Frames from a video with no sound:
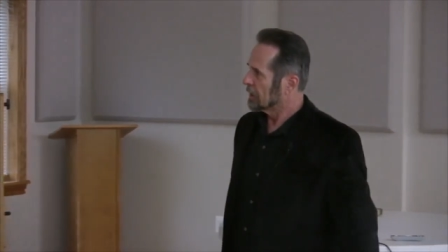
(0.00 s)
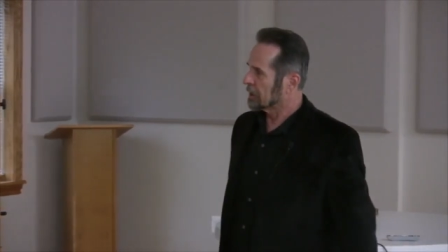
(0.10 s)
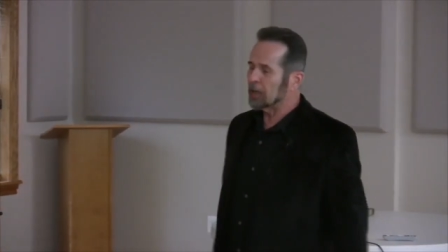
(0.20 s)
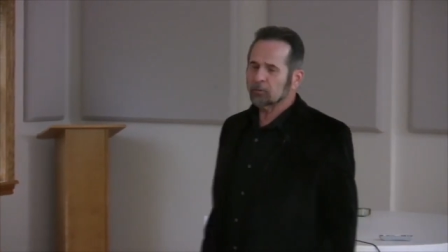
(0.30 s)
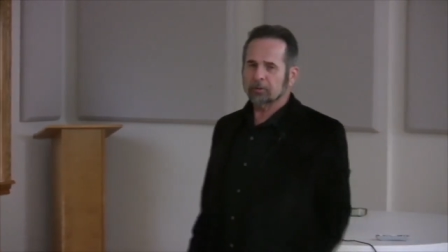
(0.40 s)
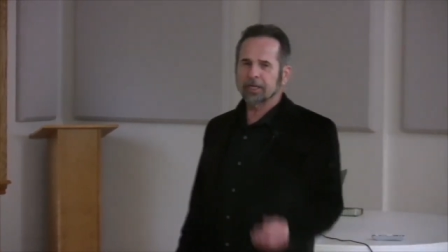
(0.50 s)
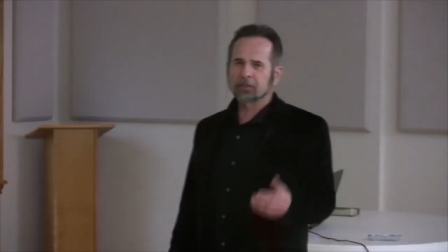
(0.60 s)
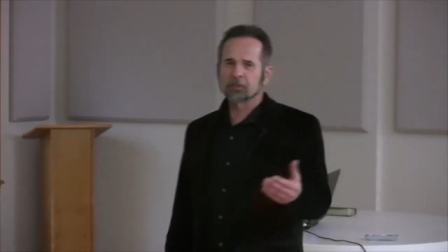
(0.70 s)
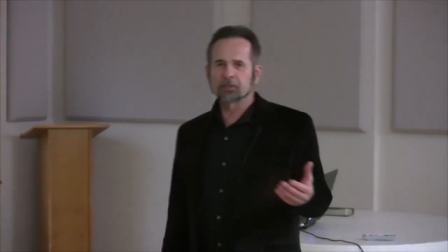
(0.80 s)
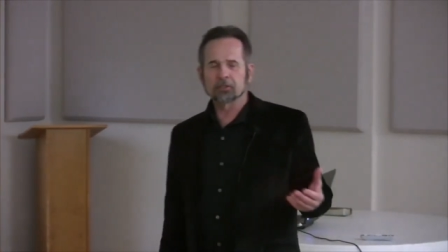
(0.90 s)

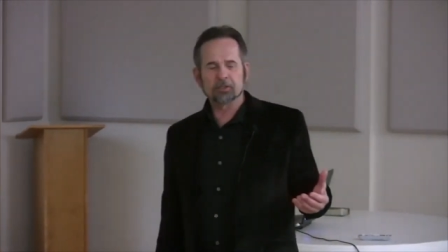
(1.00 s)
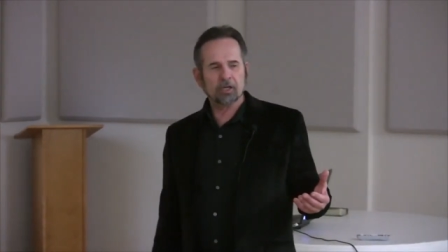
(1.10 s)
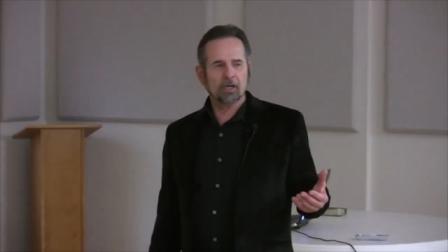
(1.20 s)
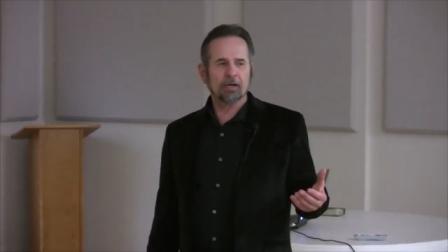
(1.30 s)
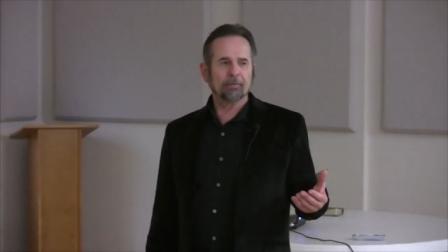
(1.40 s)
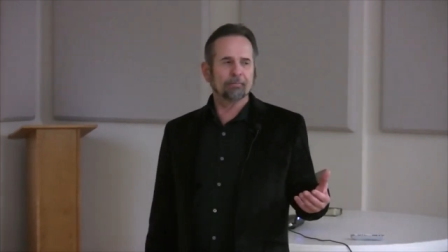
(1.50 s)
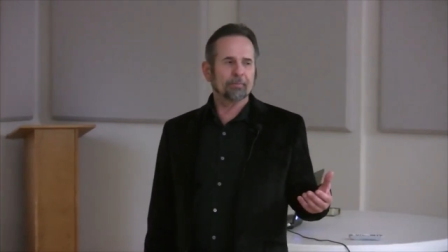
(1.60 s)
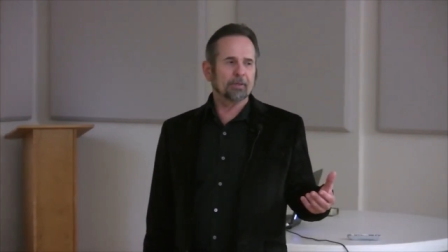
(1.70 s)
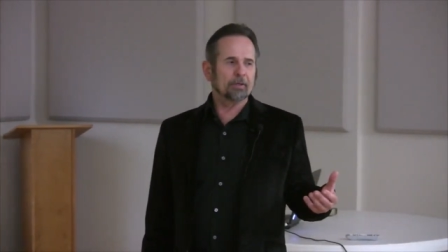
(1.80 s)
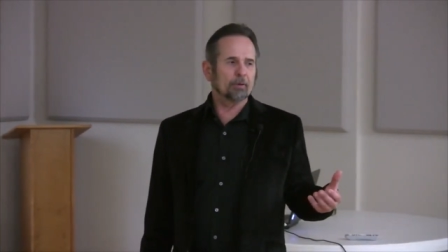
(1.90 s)
Contradictions, um,
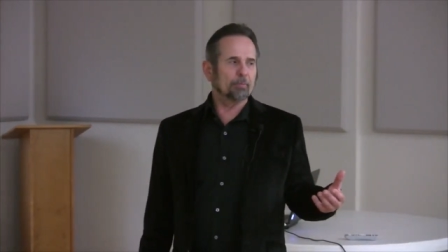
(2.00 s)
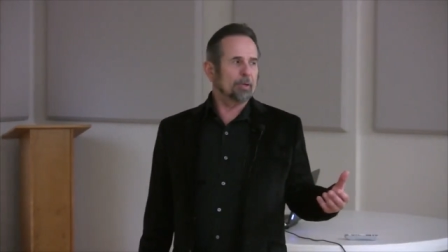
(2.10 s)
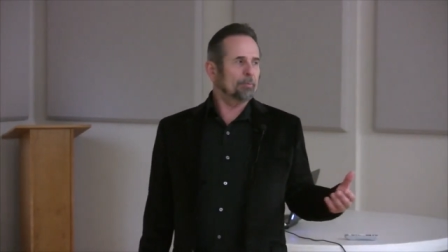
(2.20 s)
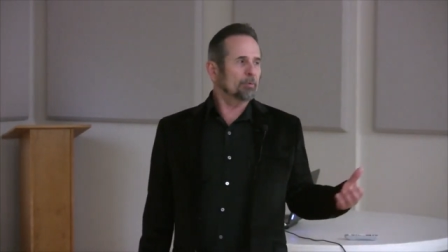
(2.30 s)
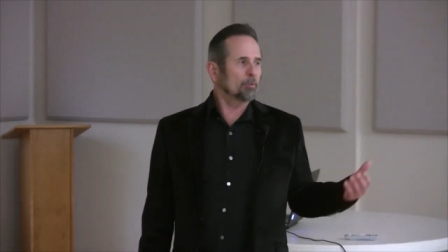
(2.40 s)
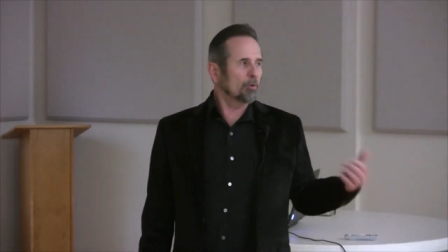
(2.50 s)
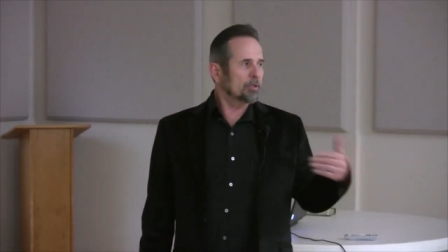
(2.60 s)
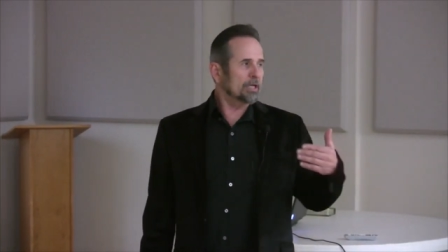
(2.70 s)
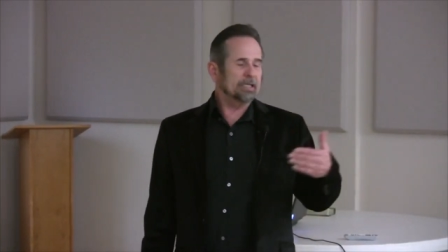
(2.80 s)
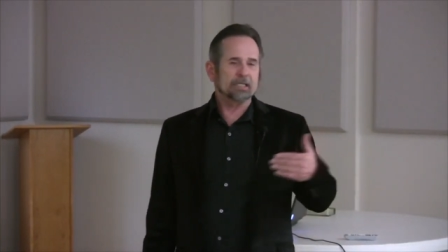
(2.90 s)
you know, people and the
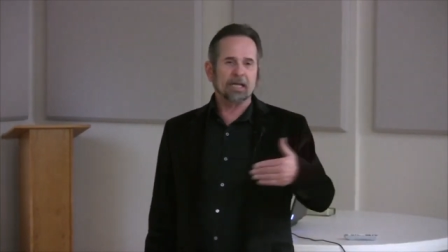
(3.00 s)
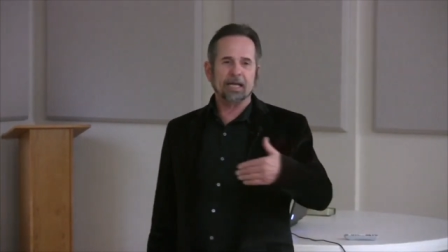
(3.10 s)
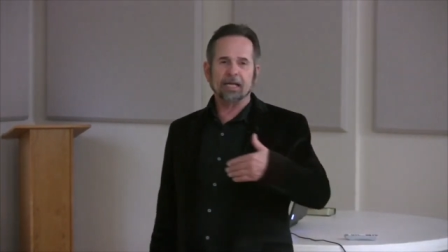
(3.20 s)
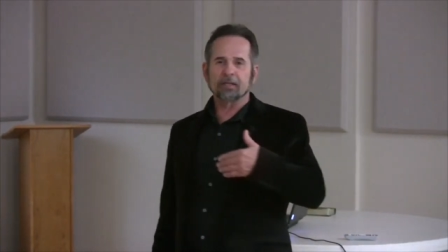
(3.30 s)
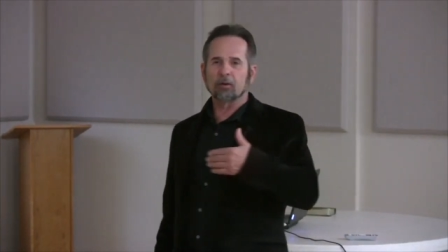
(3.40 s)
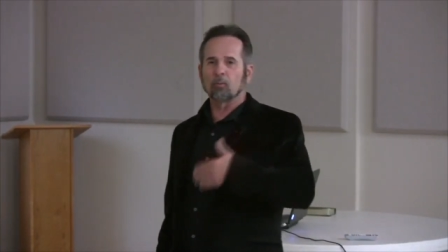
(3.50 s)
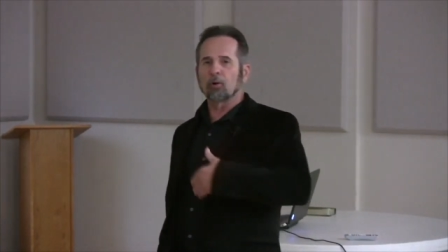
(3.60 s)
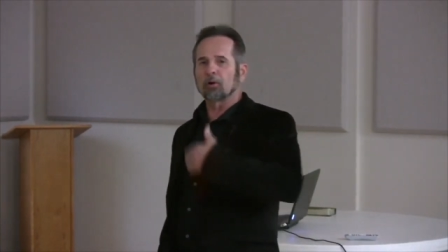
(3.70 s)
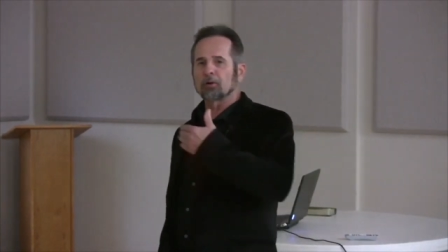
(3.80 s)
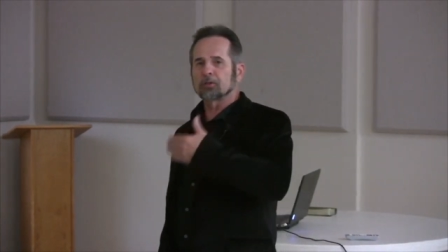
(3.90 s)
words they say, their
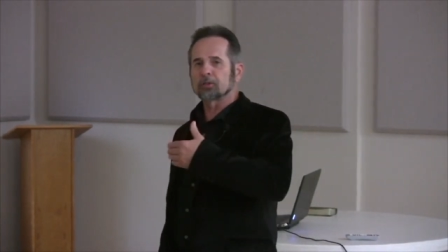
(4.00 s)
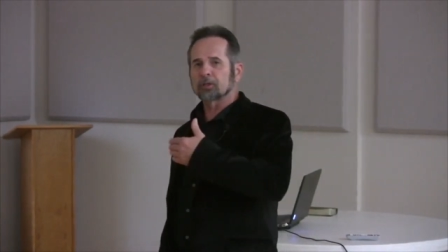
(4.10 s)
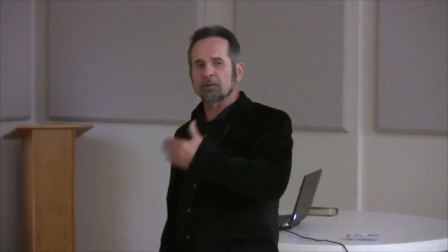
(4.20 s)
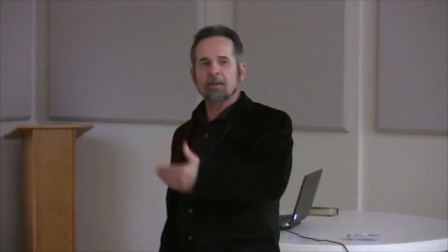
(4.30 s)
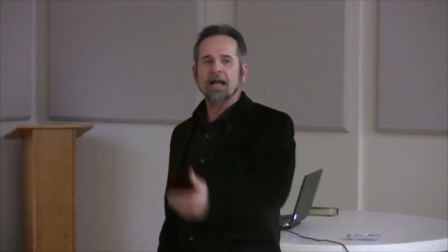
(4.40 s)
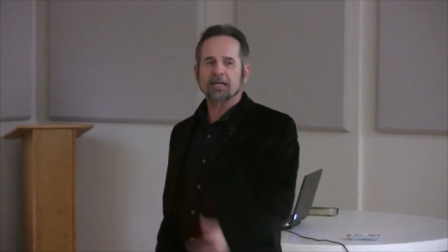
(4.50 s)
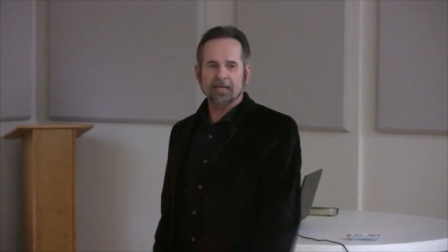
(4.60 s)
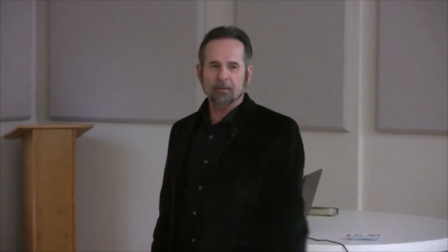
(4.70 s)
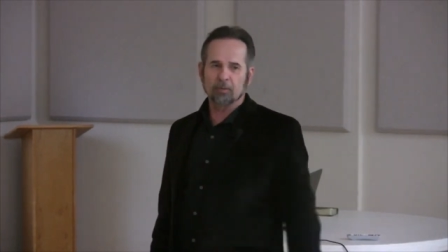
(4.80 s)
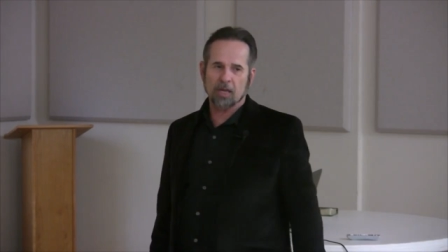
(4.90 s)
words come back and
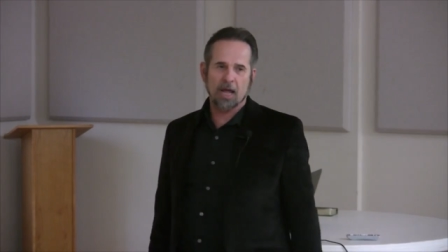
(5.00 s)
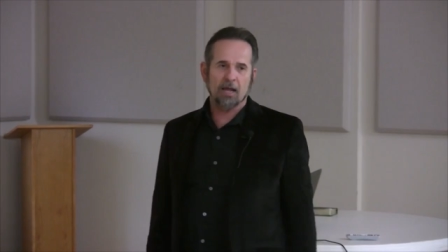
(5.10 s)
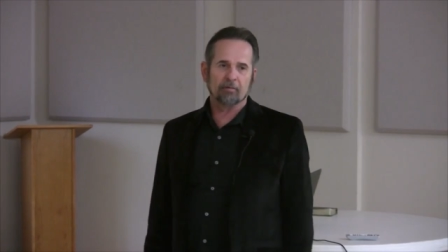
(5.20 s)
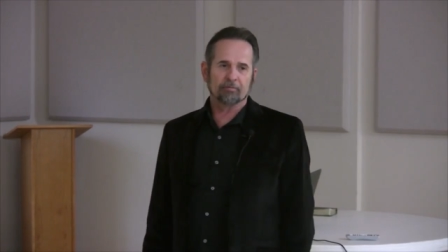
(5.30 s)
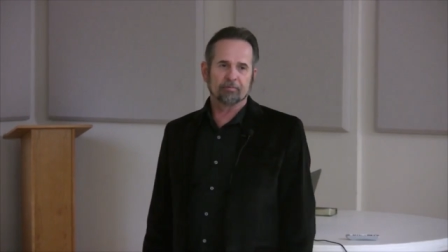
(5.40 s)
eat them alive.